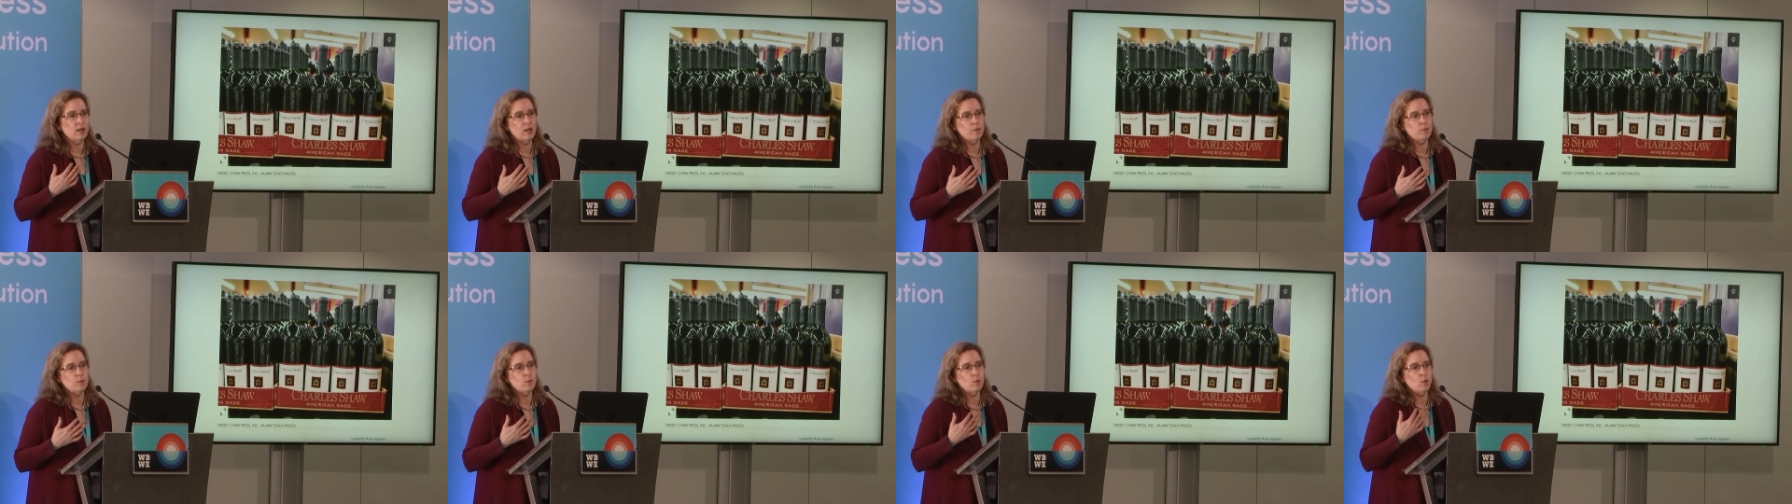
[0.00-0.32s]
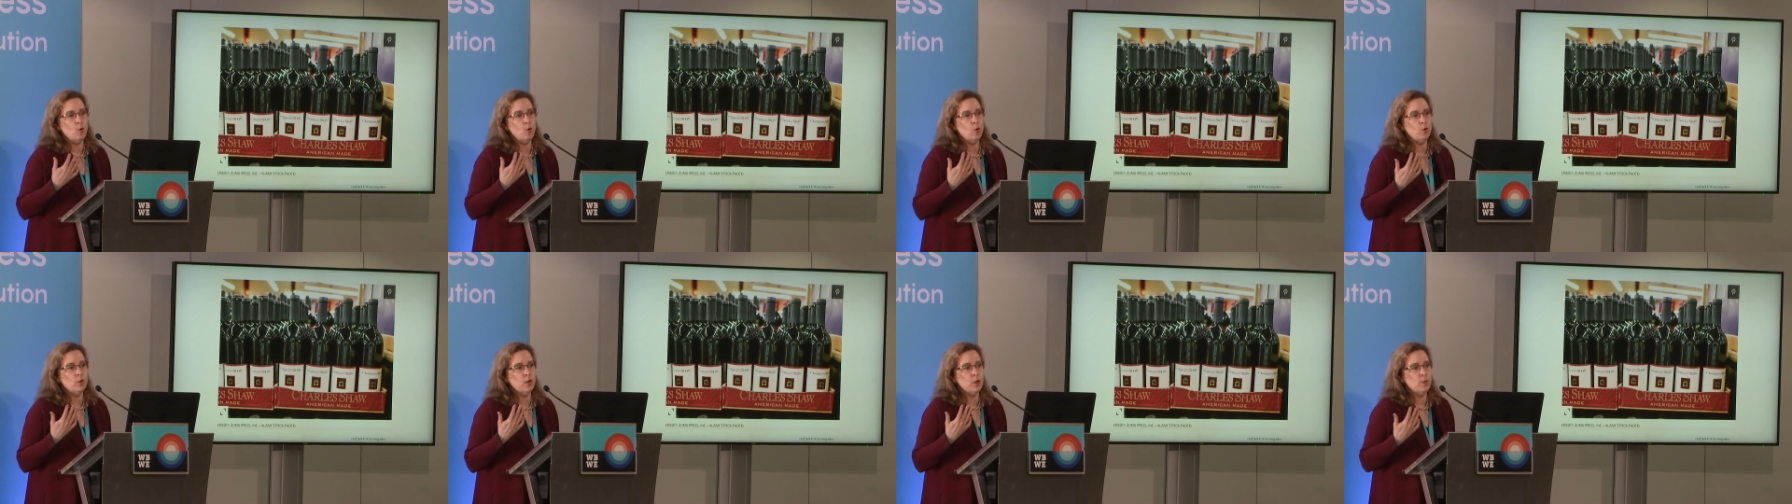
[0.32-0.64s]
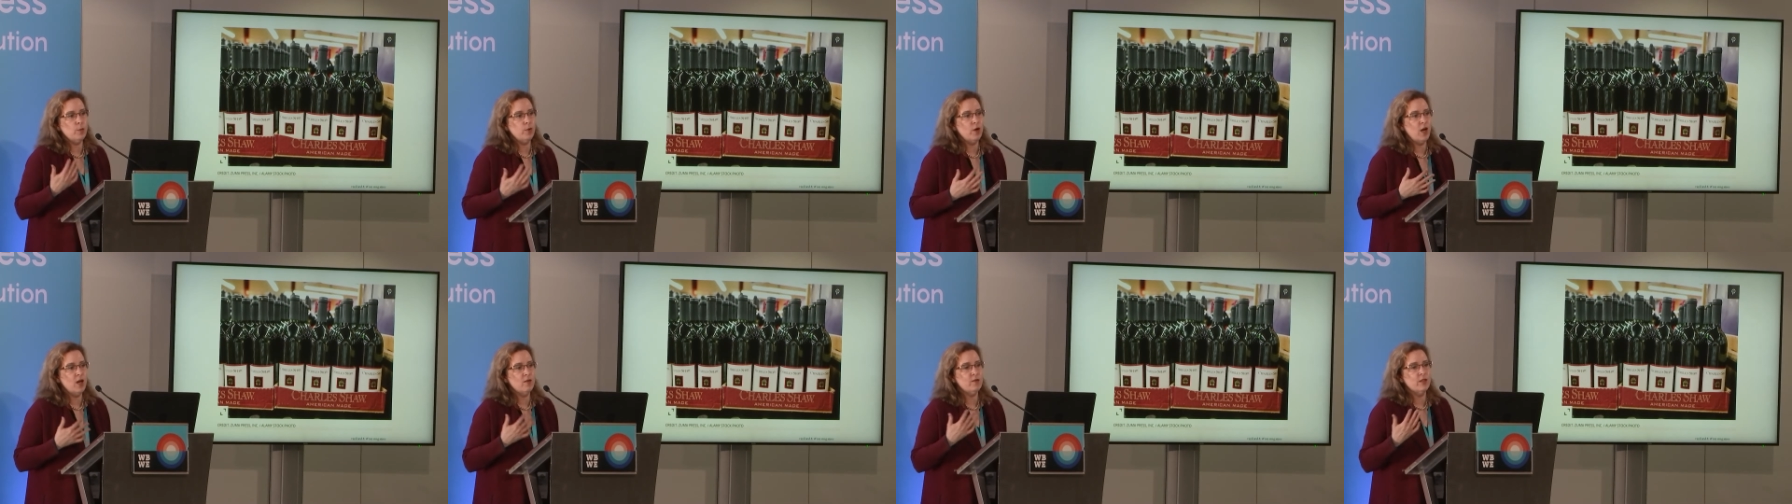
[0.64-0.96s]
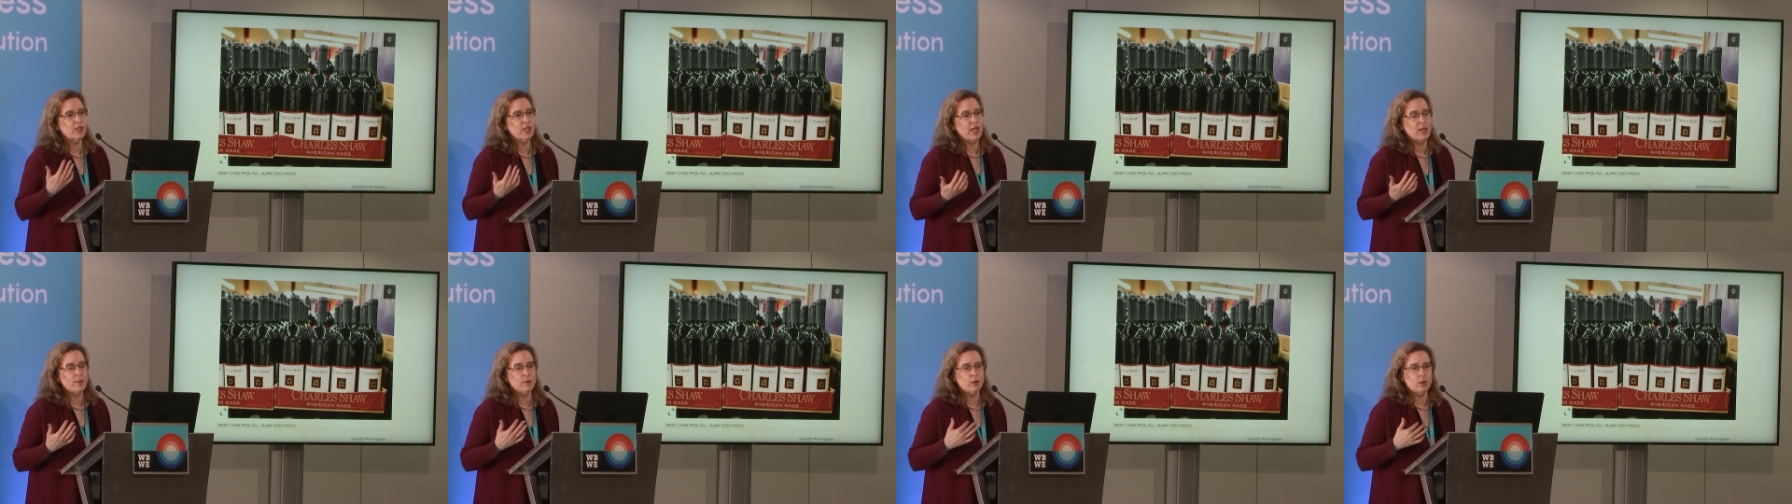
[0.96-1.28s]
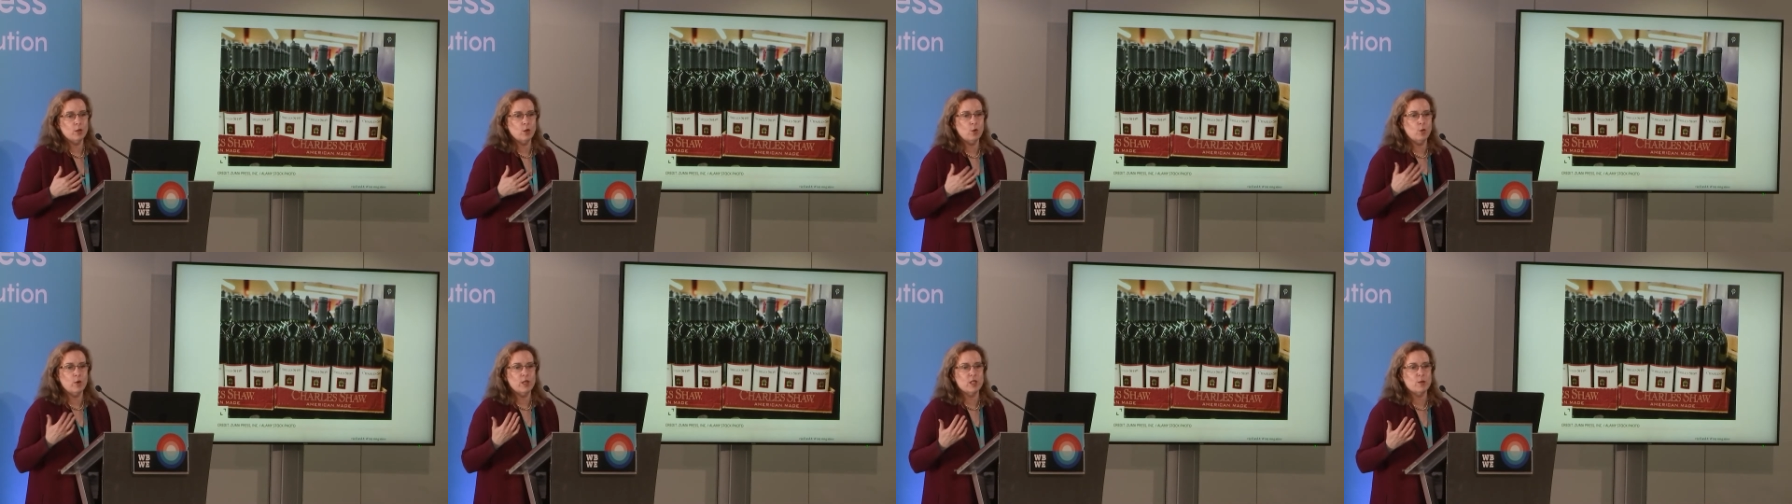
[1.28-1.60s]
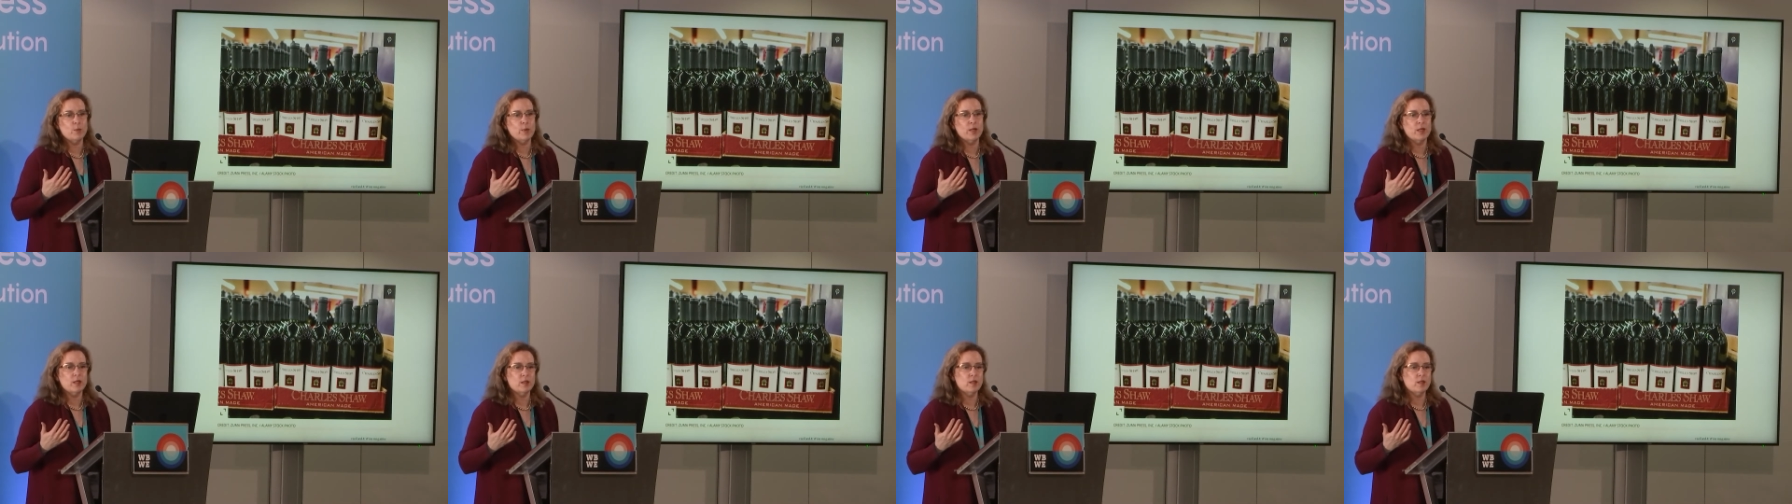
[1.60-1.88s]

uh, although private label had always been